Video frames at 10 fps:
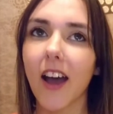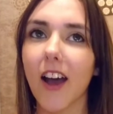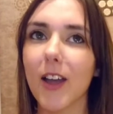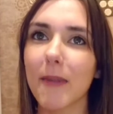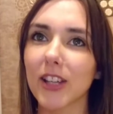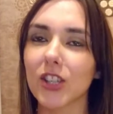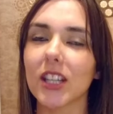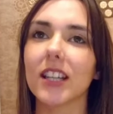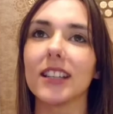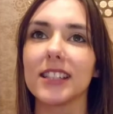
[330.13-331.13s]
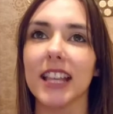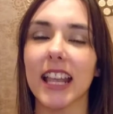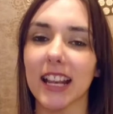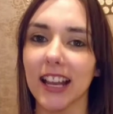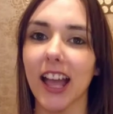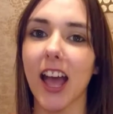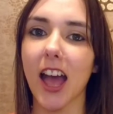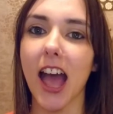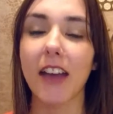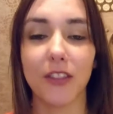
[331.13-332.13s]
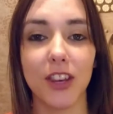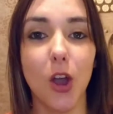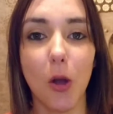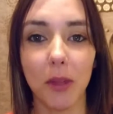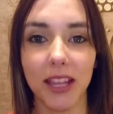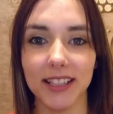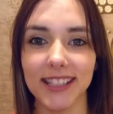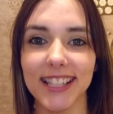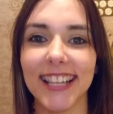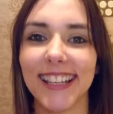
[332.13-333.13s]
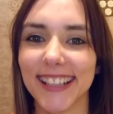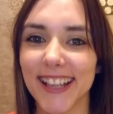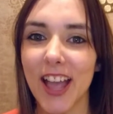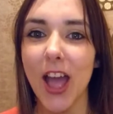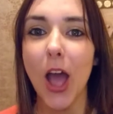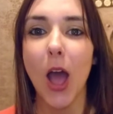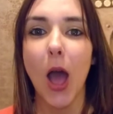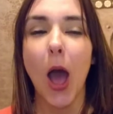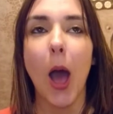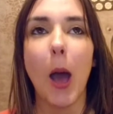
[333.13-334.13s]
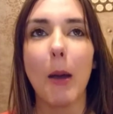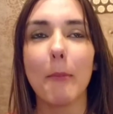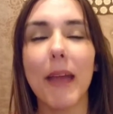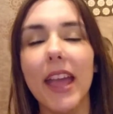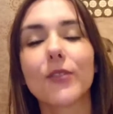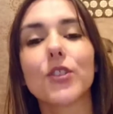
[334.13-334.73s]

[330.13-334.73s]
I imagine, say, Anthony Hopkins may